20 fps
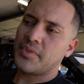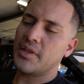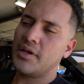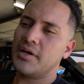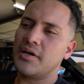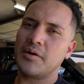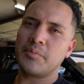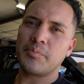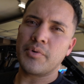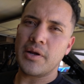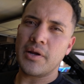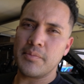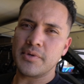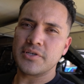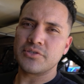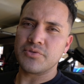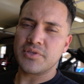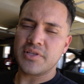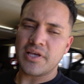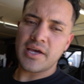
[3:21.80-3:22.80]
I'll probably
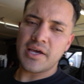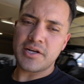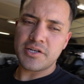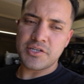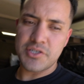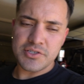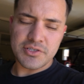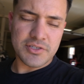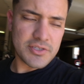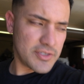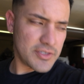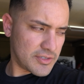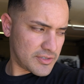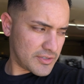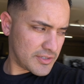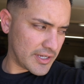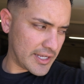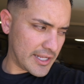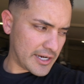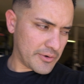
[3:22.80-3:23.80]
mess with that and
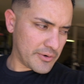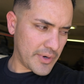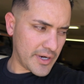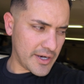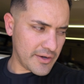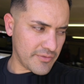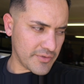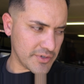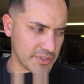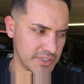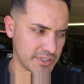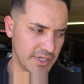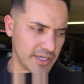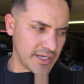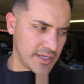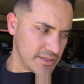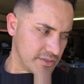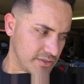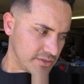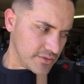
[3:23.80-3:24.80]
just get it ready for
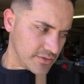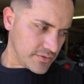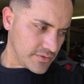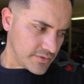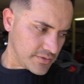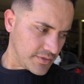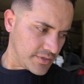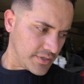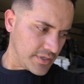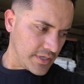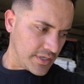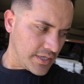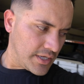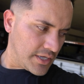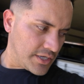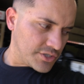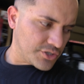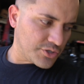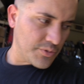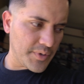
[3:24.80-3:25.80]
tonight. So
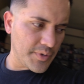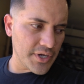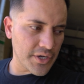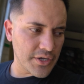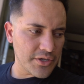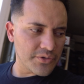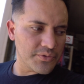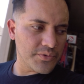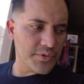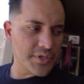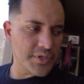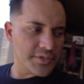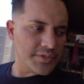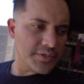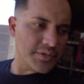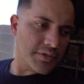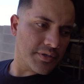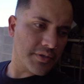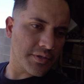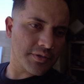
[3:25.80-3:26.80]
should be a good one.
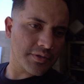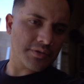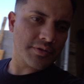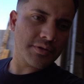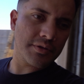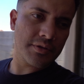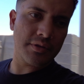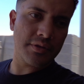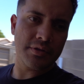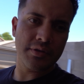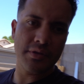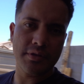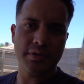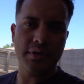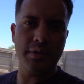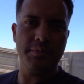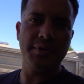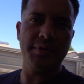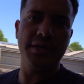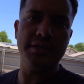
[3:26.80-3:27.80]

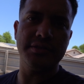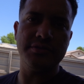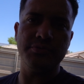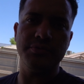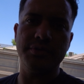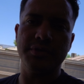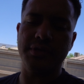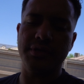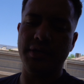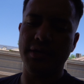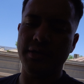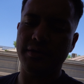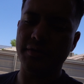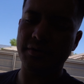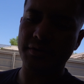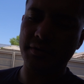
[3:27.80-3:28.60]
I'm gonna get to work now.